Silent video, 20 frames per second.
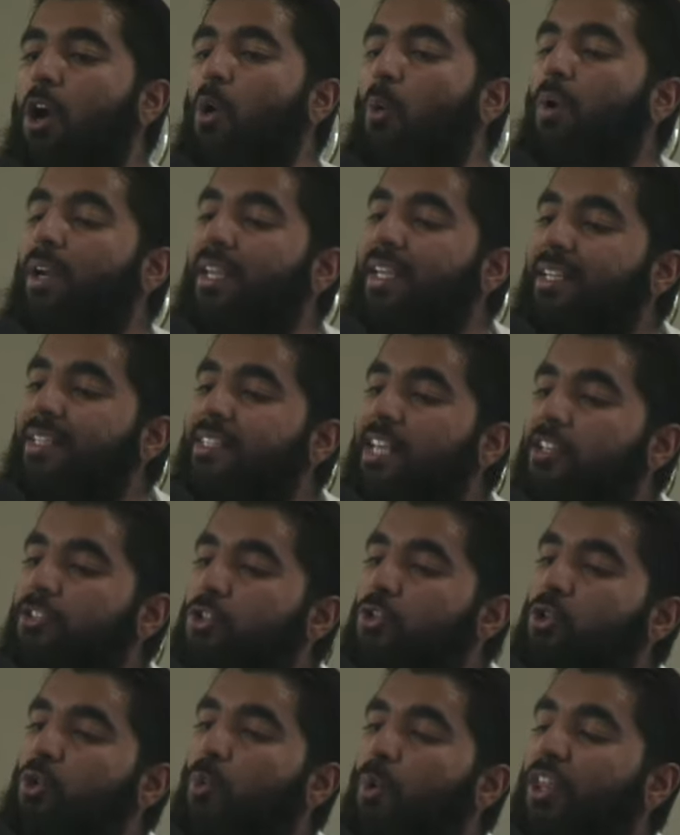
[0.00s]
when he
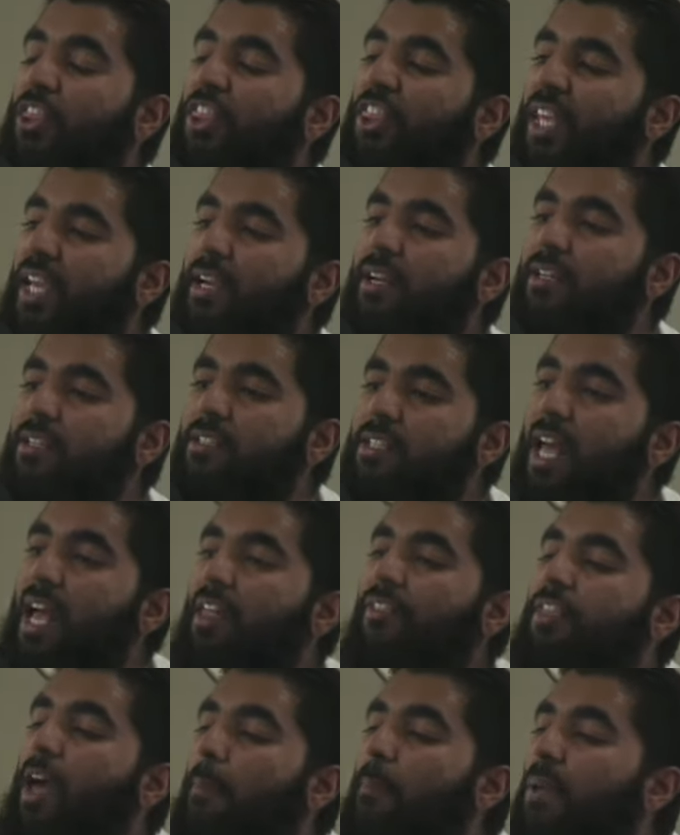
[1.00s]
tests you with things
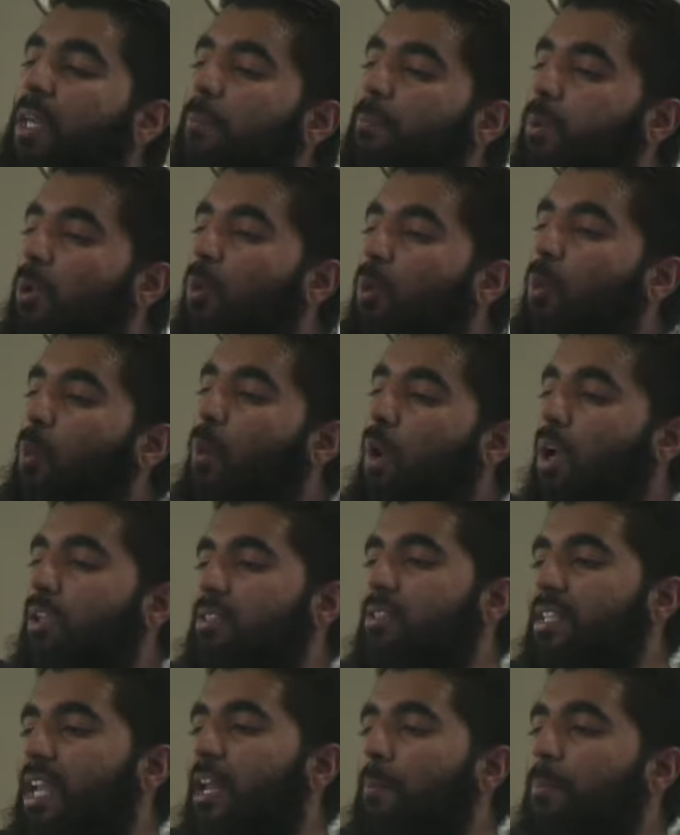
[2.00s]
that people
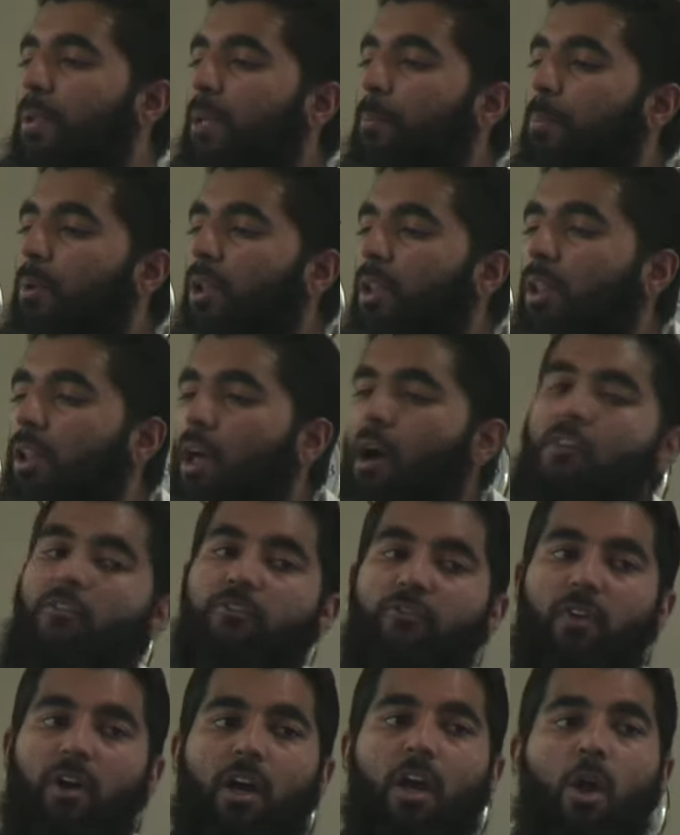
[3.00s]
want and people
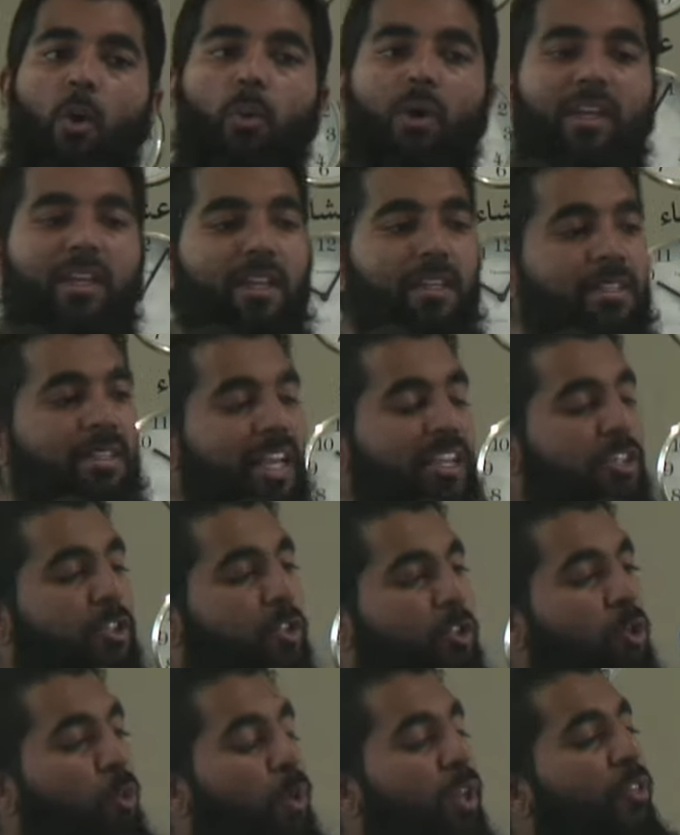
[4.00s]
love, when He
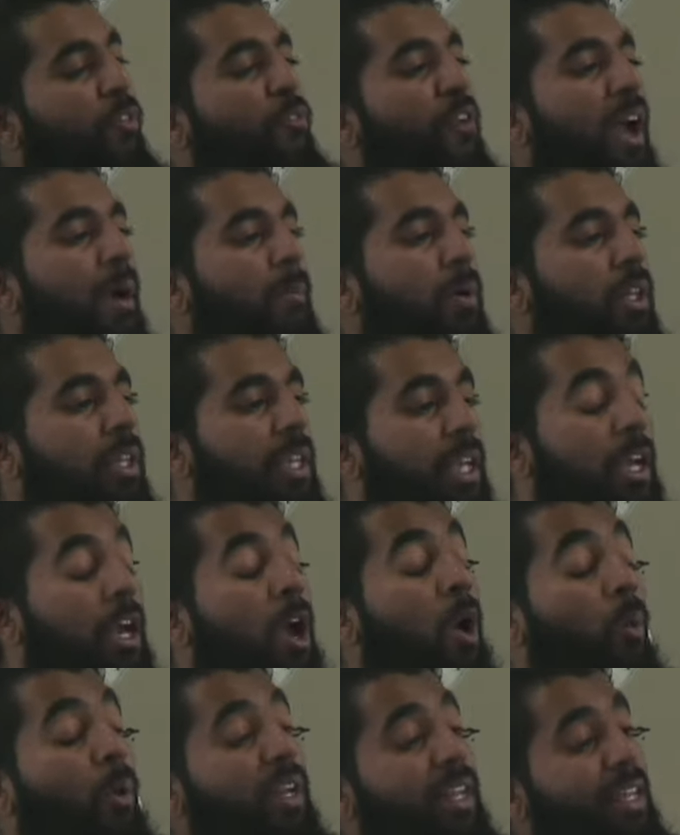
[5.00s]
tests you with family,
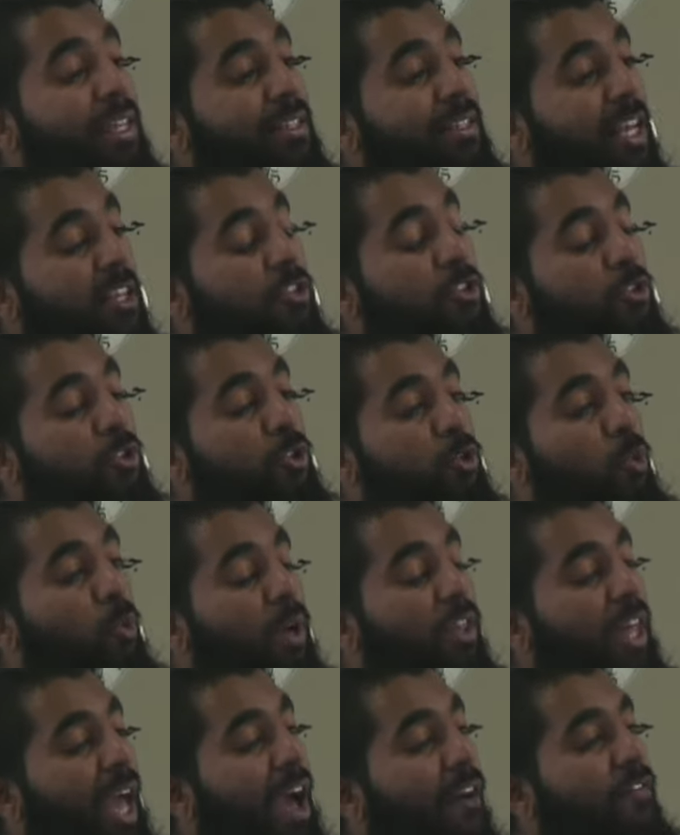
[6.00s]
when He tests you
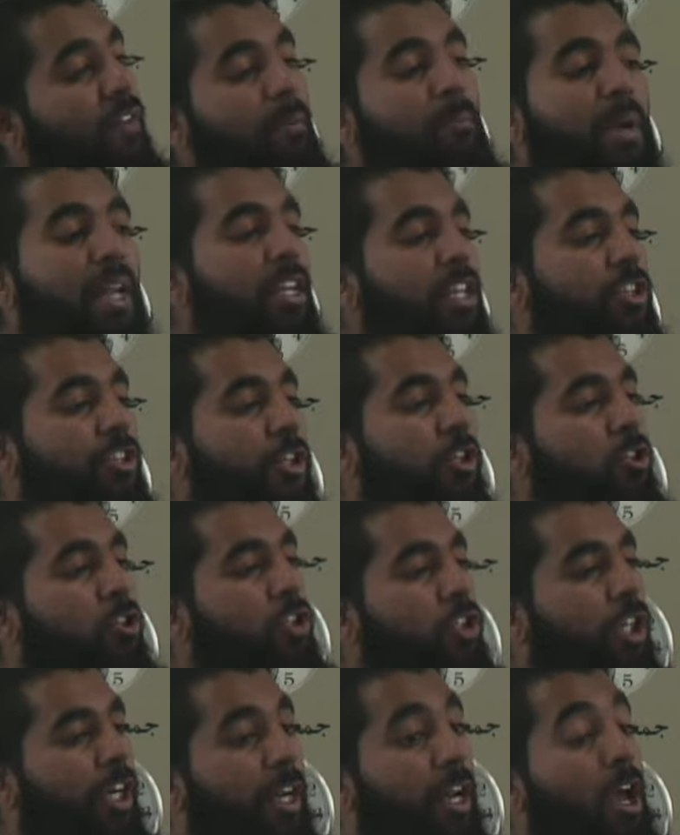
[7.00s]
with having many
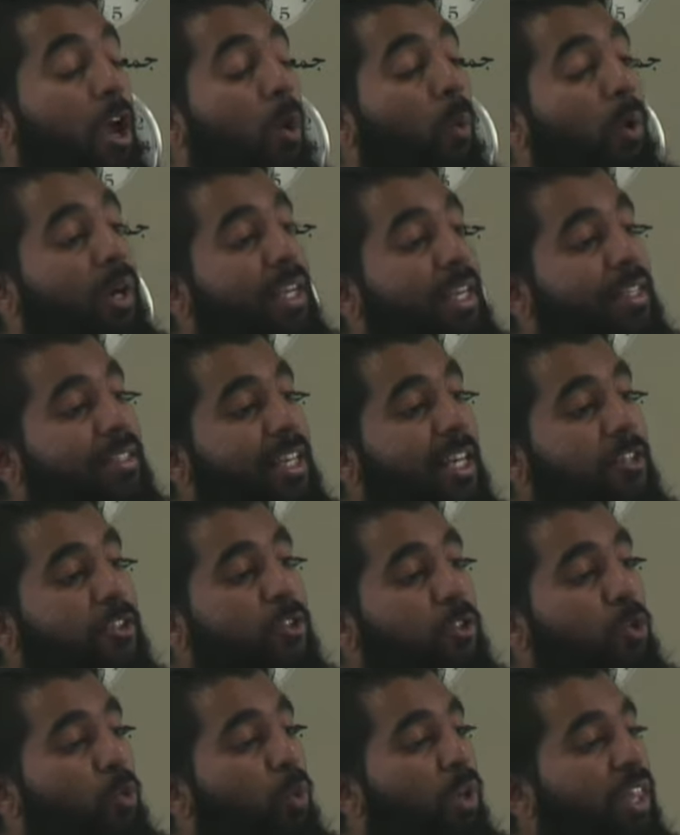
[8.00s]
children, when He
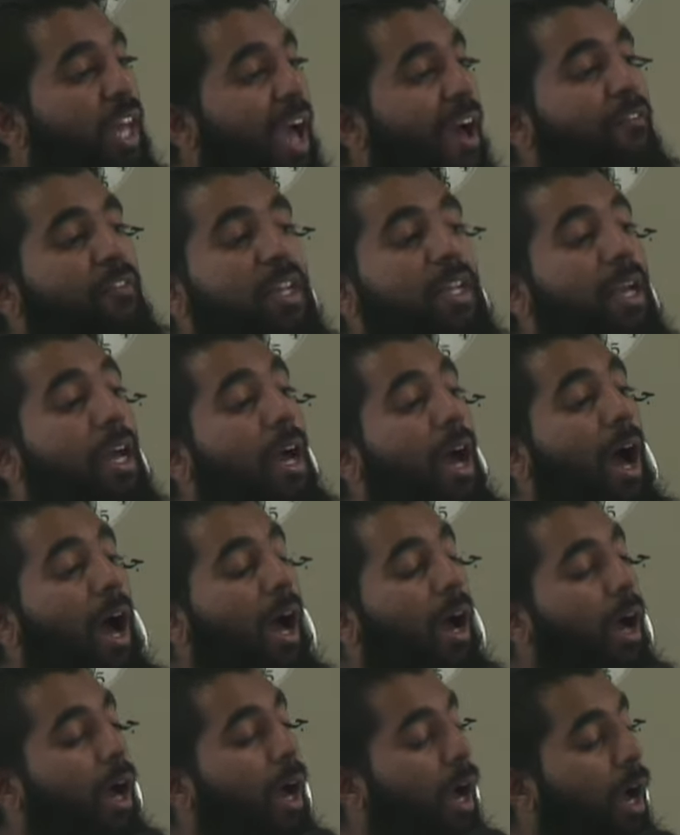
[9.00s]
tests you with having a,